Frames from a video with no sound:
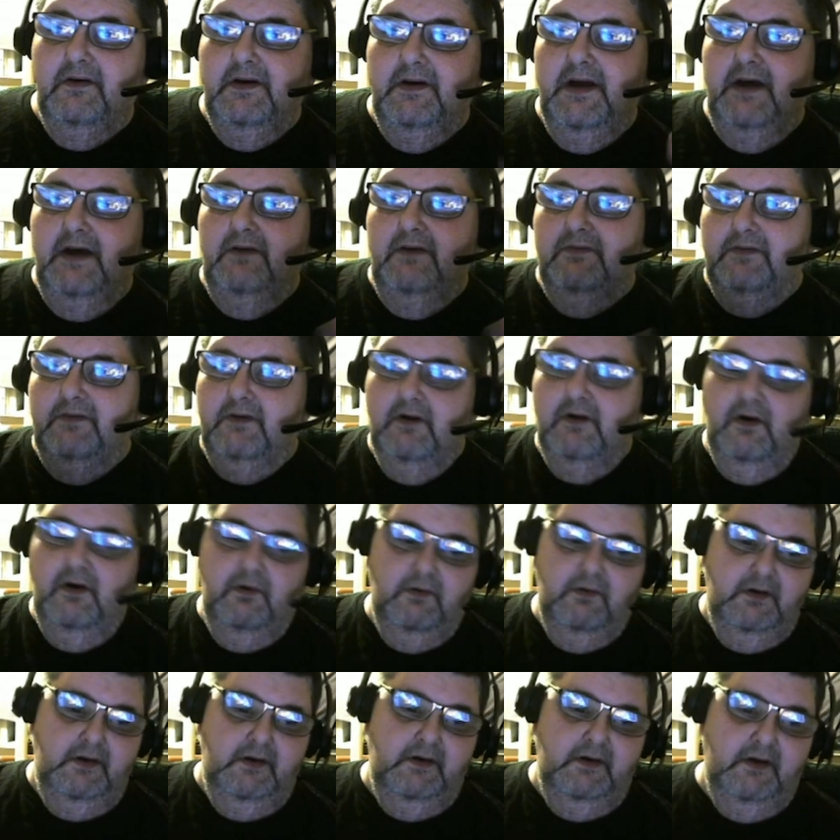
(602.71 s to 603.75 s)
How's it
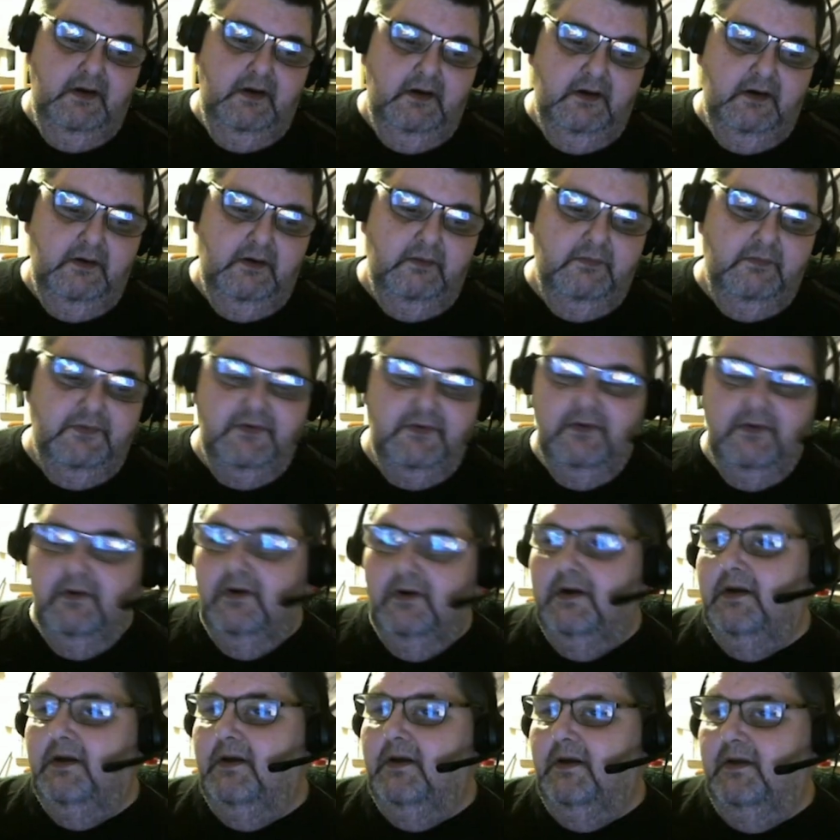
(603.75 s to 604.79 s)
going?
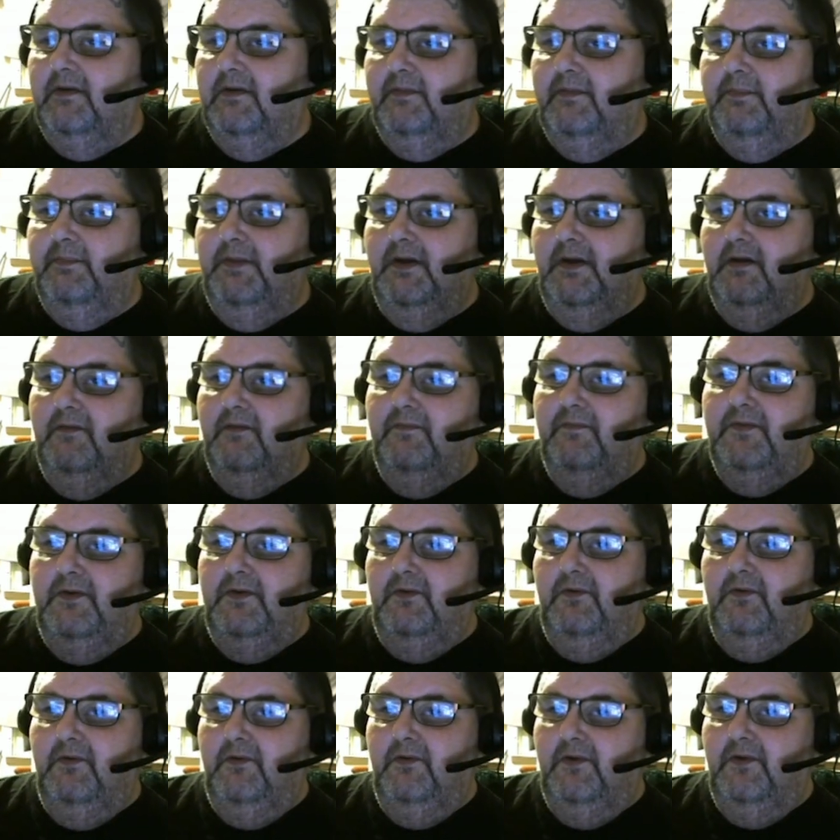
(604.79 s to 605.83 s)
Sorry, it's been a
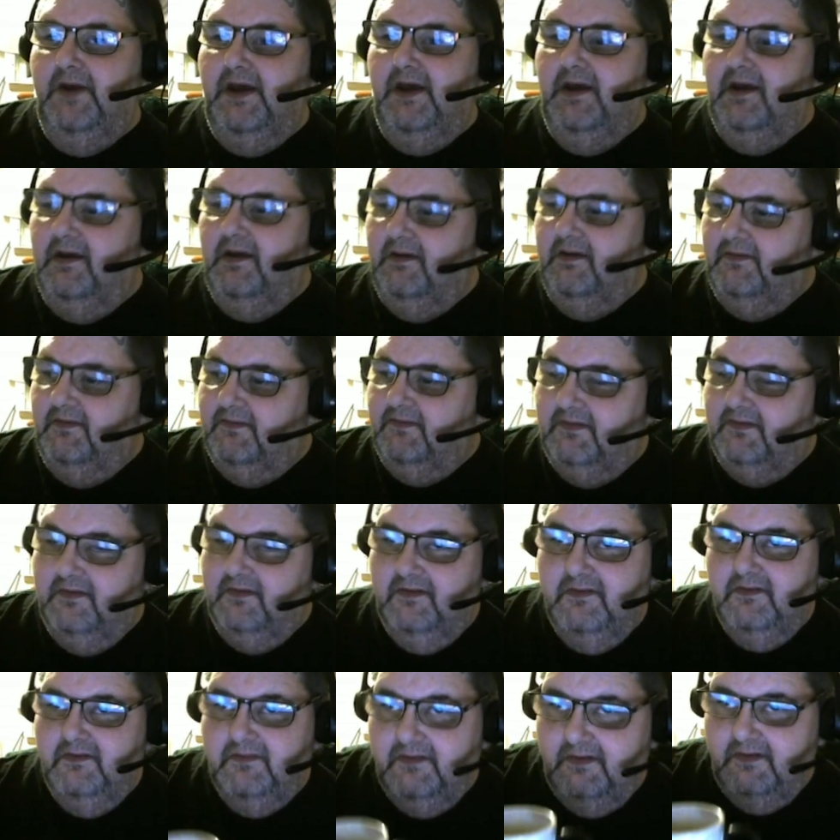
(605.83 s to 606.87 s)
few days
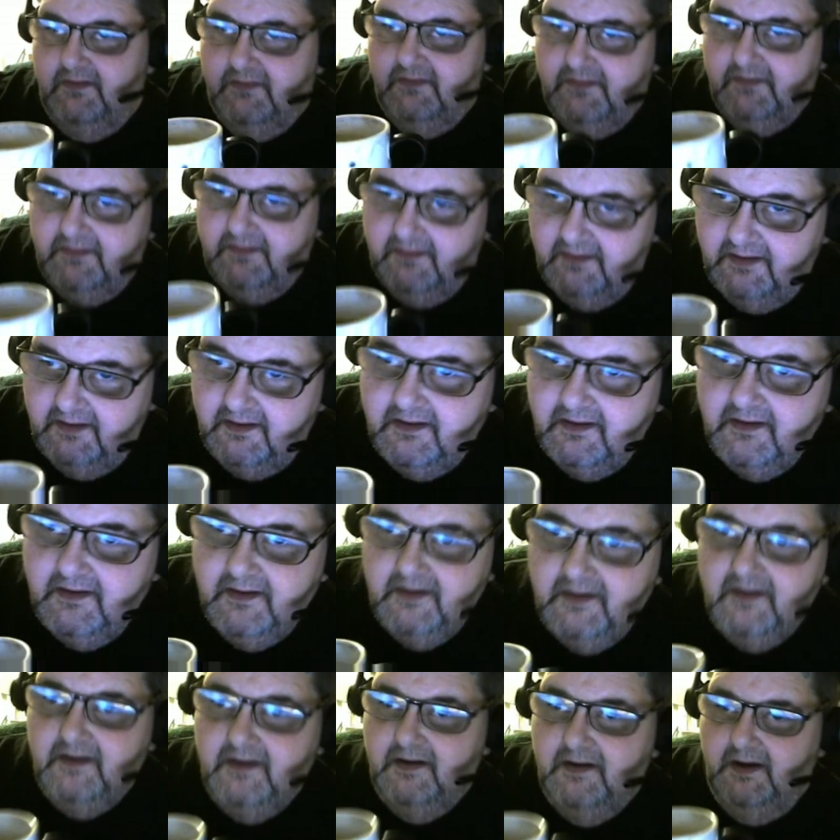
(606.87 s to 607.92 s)
since
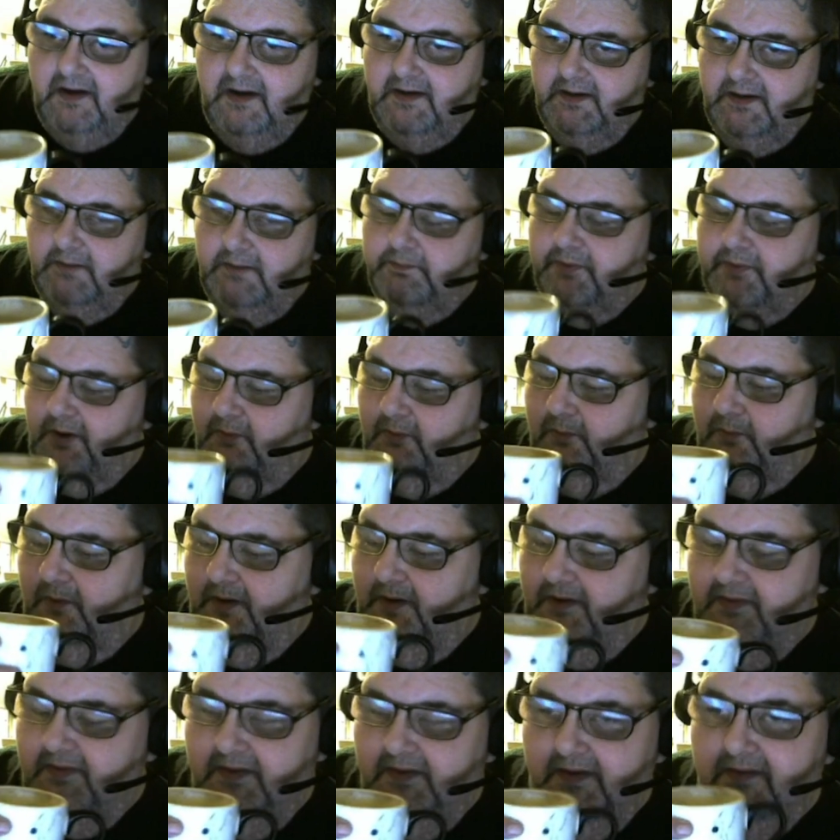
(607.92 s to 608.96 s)
I did part one
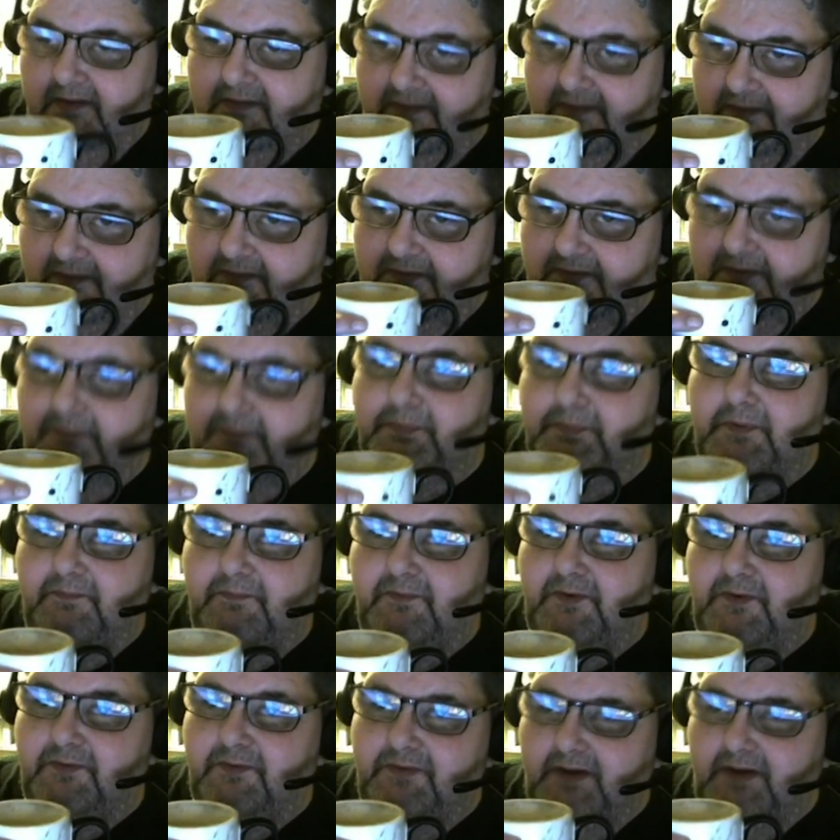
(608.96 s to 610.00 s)
of this. It's just been a
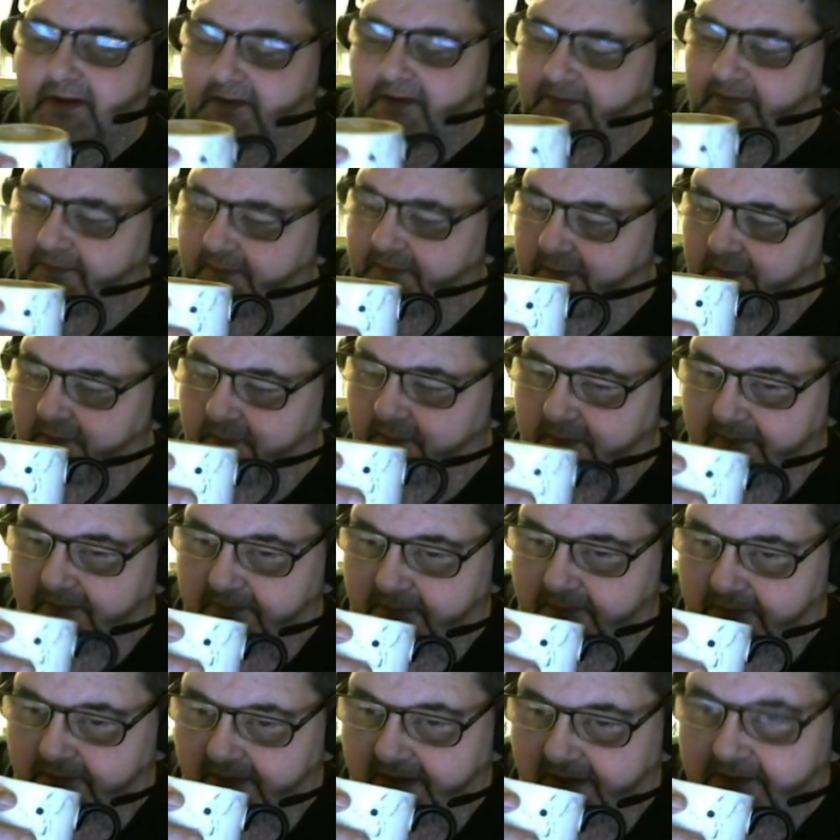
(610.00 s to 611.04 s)
few seconds for you, but a
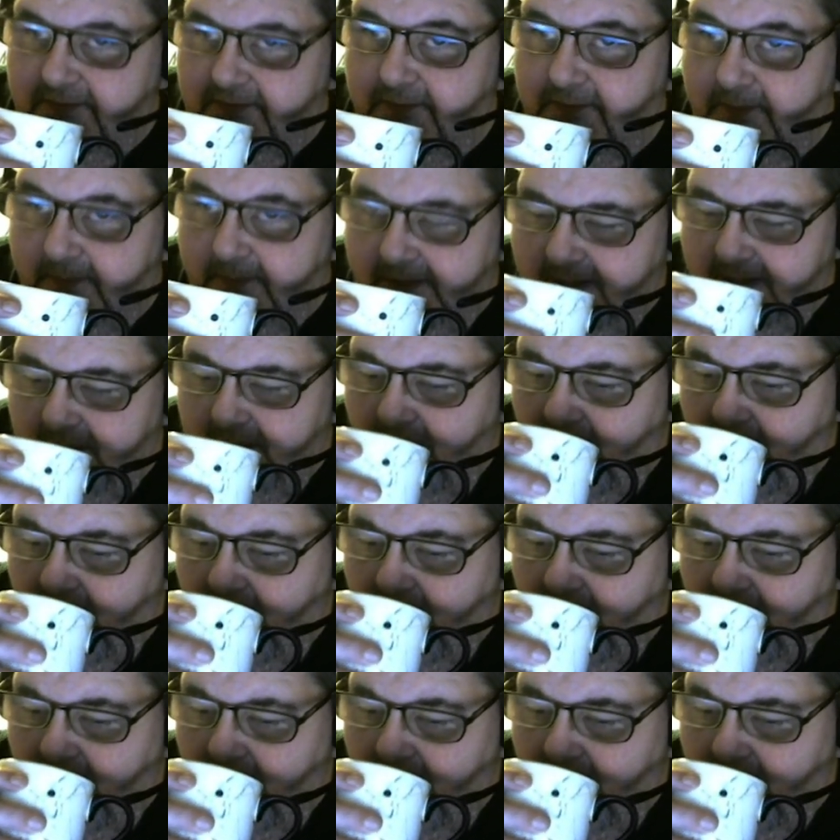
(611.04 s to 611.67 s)
few days for me.